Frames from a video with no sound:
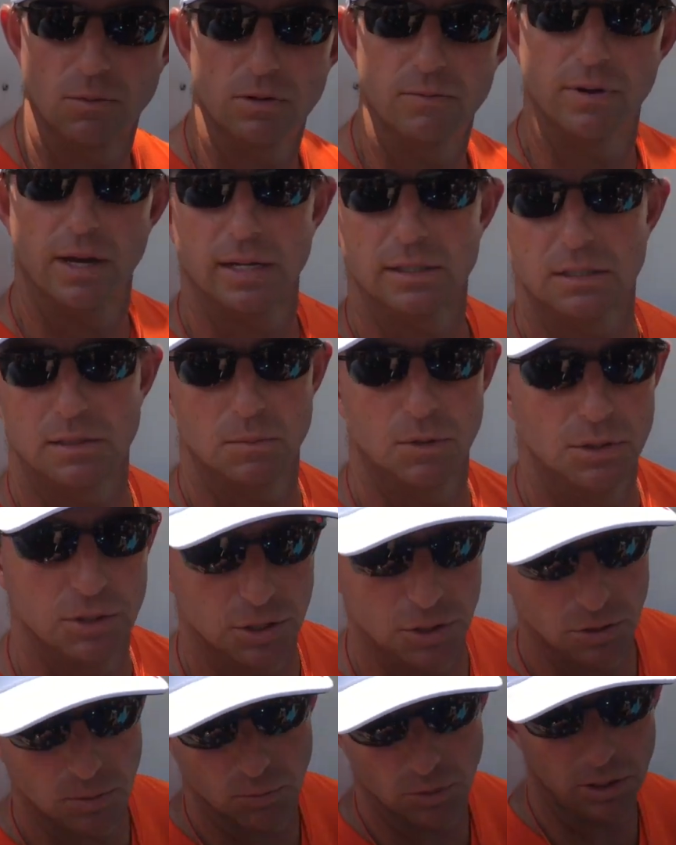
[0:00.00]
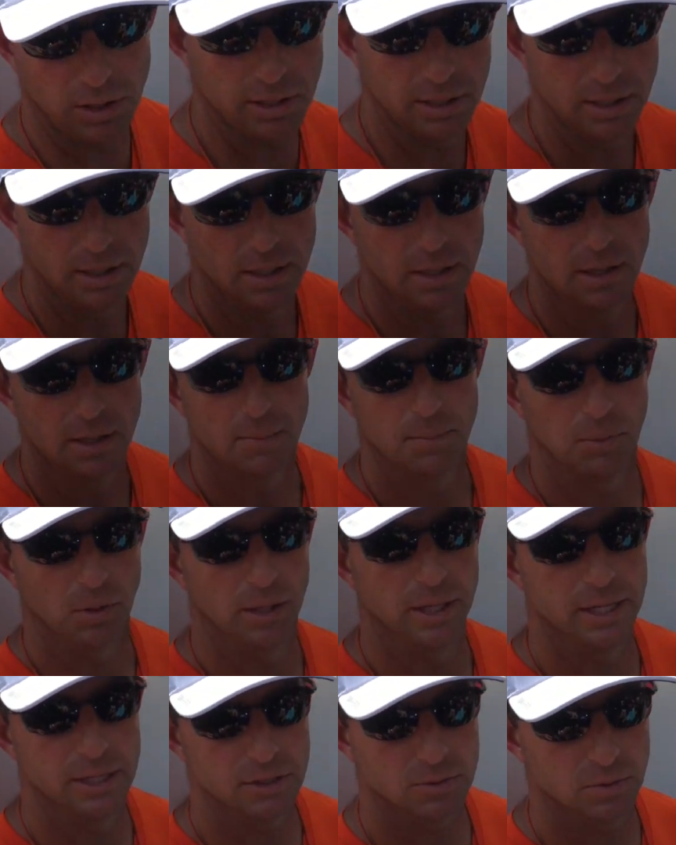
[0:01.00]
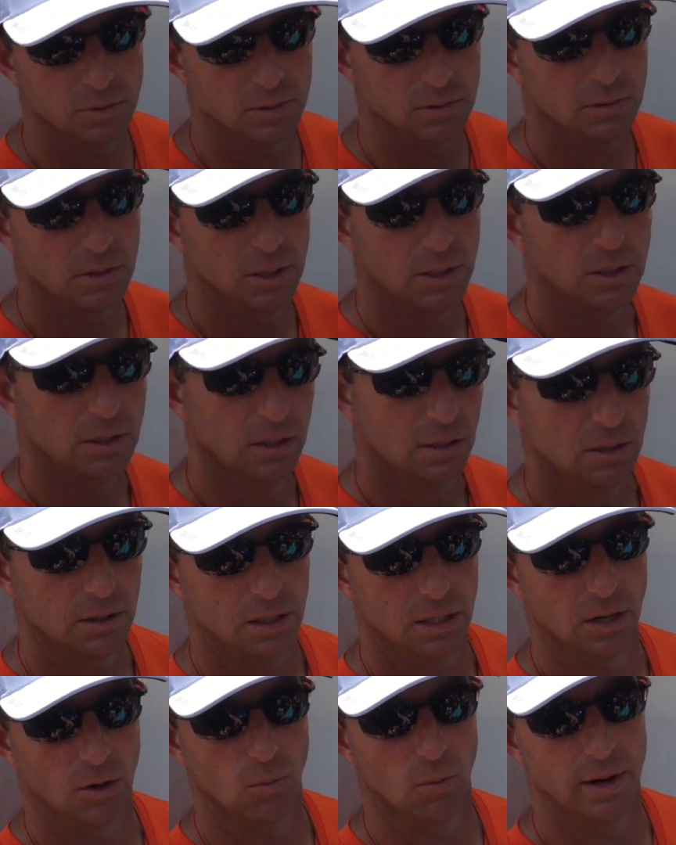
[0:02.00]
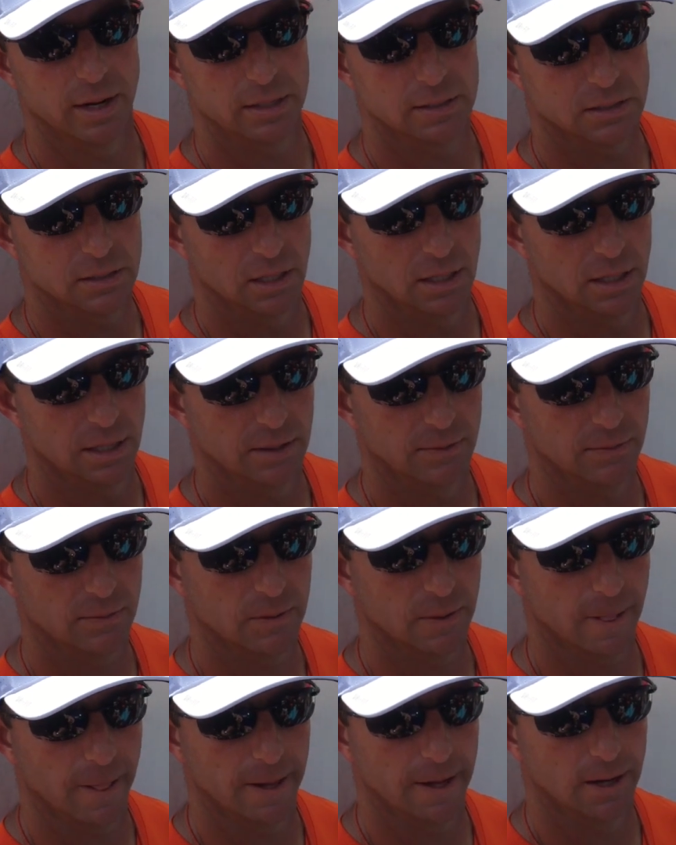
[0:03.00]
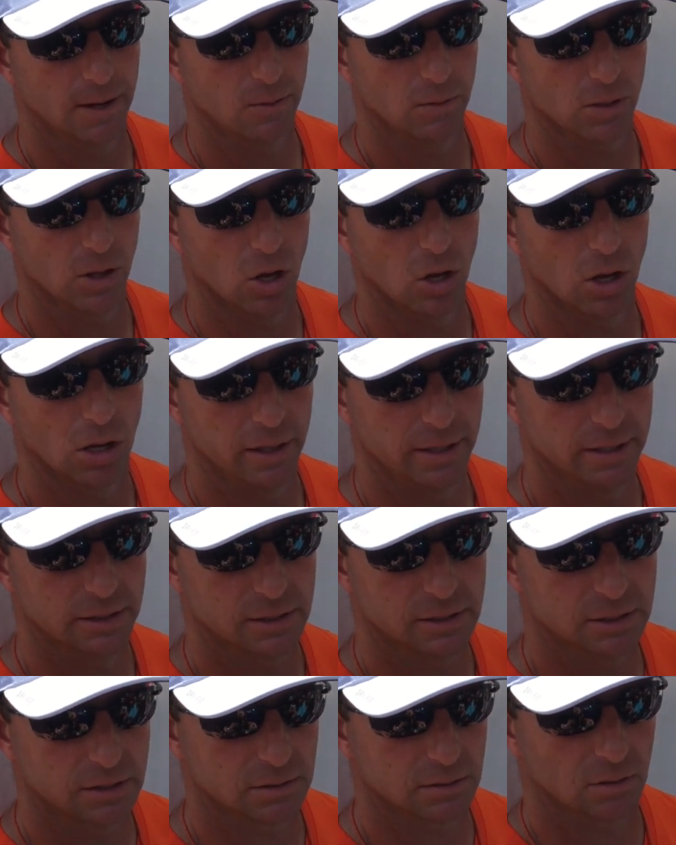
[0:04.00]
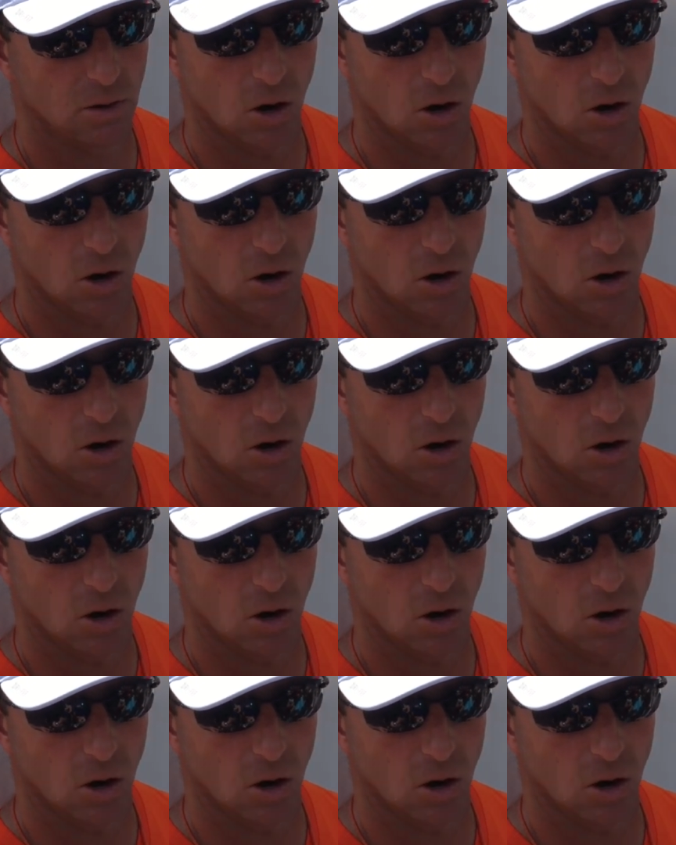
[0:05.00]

that we've asked him to do. I'm really pleased with, you know, what he's done with all of his